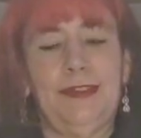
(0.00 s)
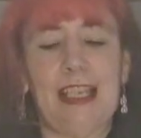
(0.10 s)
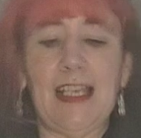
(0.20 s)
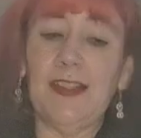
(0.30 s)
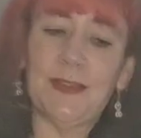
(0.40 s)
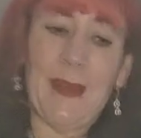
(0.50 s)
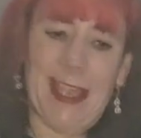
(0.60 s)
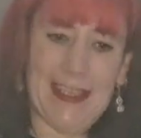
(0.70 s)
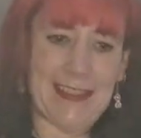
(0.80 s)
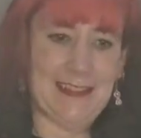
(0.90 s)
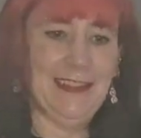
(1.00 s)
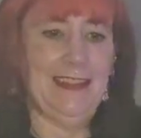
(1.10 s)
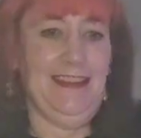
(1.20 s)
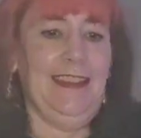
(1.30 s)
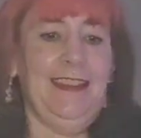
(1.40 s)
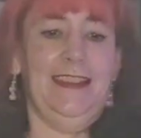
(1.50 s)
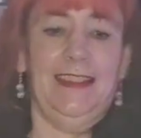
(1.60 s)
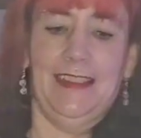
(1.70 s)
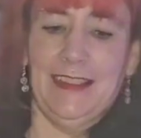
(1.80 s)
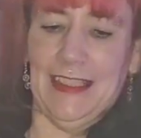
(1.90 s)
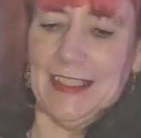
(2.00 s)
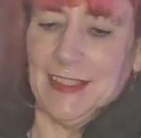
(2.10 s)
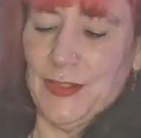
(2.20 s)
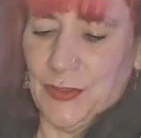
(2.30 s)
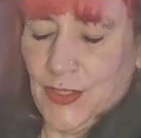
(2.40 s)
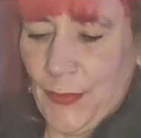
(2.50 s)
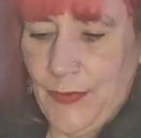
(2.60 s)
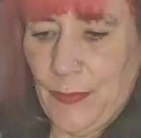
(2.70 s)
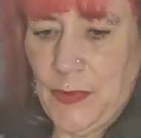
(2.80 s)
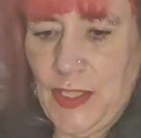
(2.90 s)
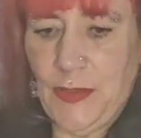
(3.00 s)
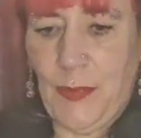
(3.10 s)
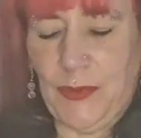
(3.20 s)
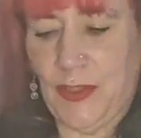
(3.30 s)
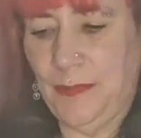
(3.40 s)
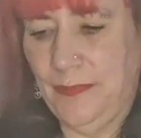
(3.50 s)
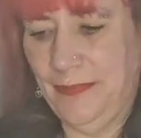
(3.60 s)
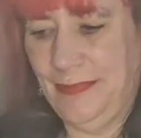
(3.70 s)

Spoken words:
Say hello to Max. Let's not show everybody your bottom.